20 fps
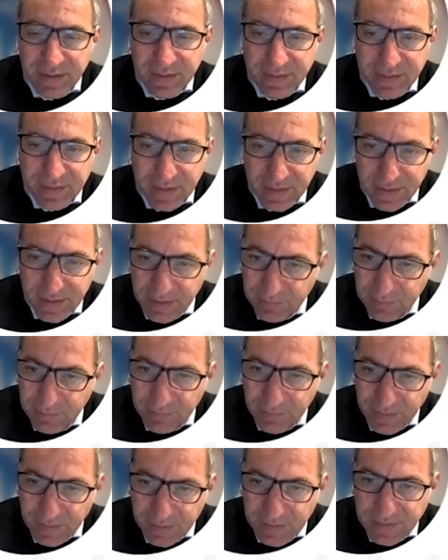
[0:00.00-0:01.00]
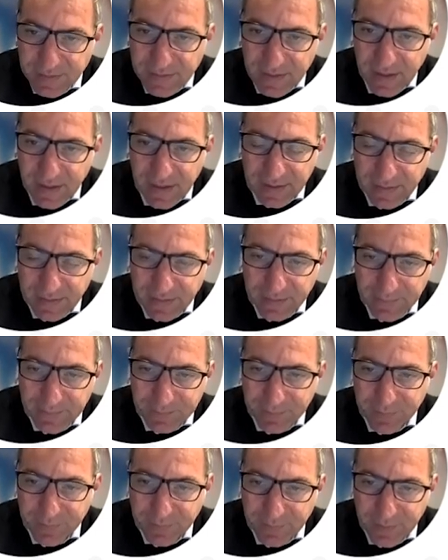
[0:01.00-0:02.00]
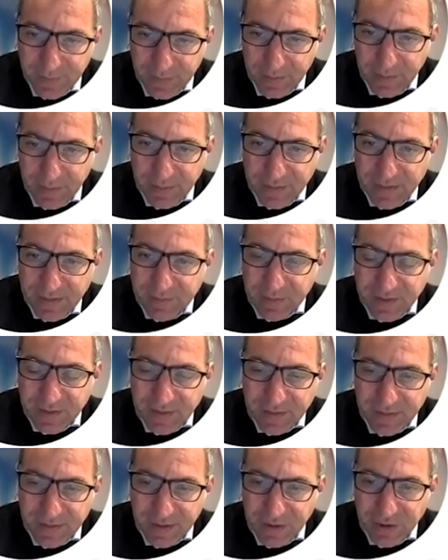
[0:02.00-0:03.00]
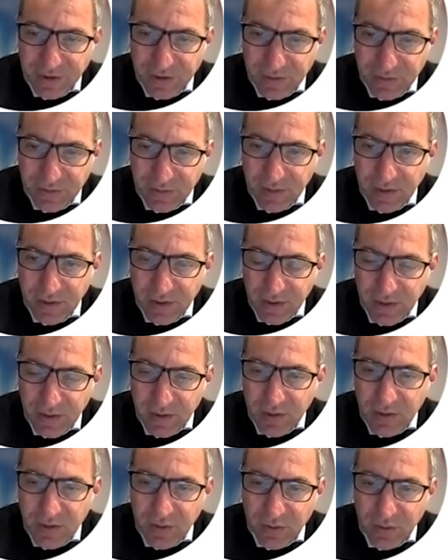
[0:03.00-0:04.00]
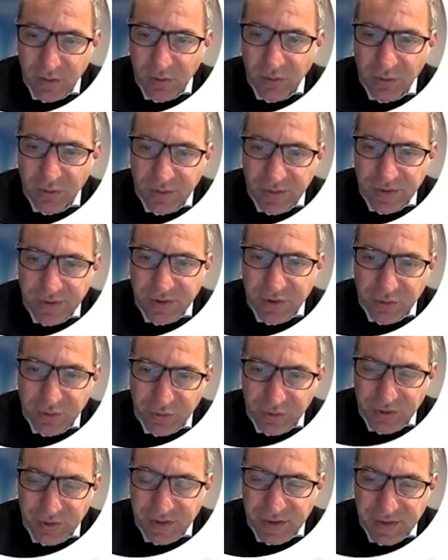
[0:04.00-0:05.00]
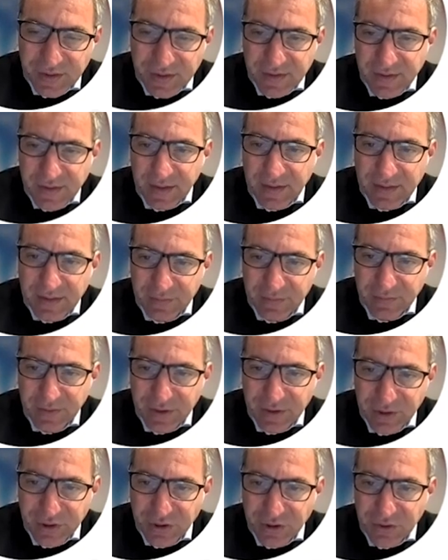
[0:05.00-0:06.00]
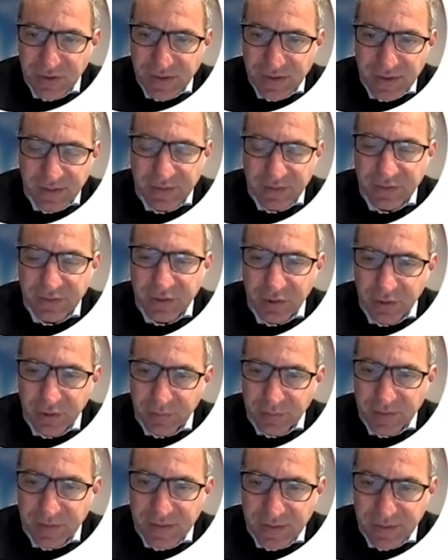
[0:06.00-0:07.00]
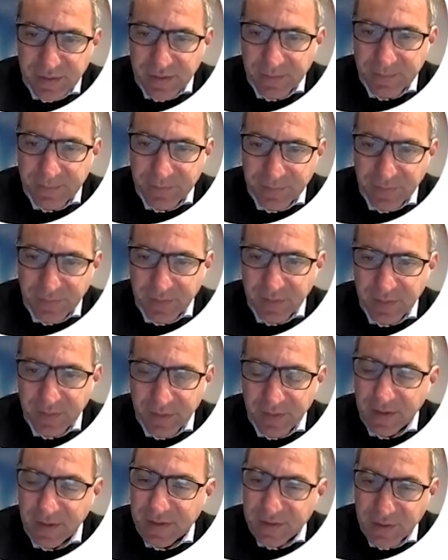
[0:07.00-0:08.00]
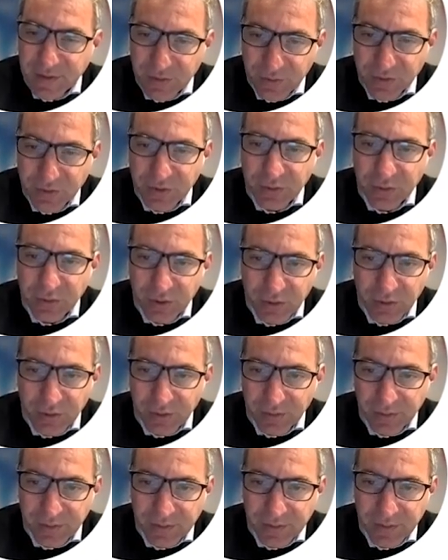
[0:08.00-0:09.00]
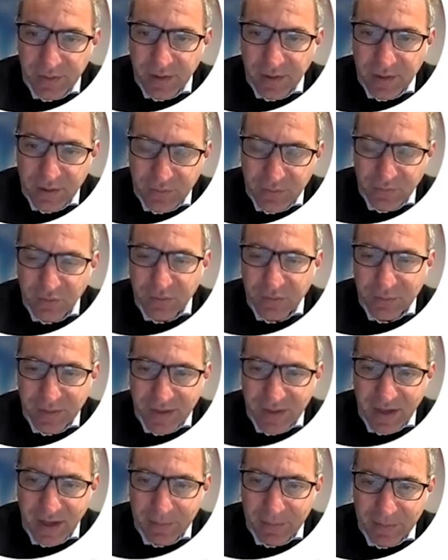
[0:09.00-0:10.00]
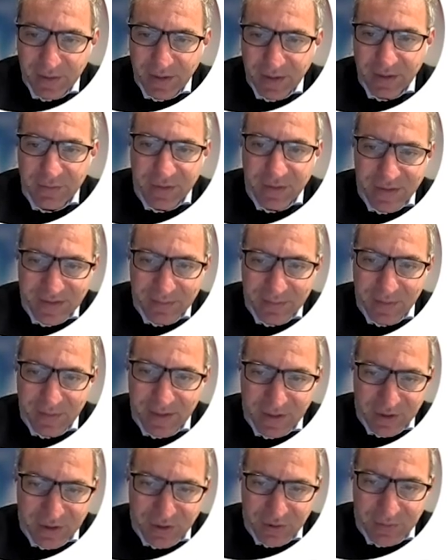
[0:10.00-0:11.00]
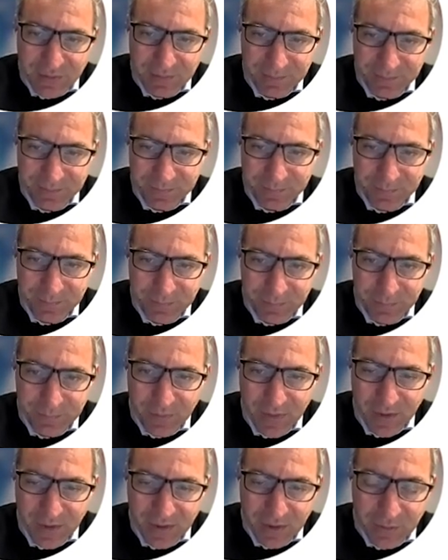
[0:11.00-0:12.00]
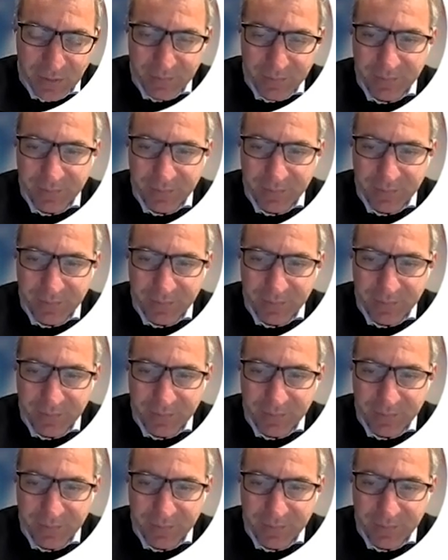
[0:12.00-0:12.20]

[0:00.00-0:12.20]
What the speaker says: the link in this slide, in this presentation, all the sources and definitions and terms is good you learn for becoming a risk manager. Thank you.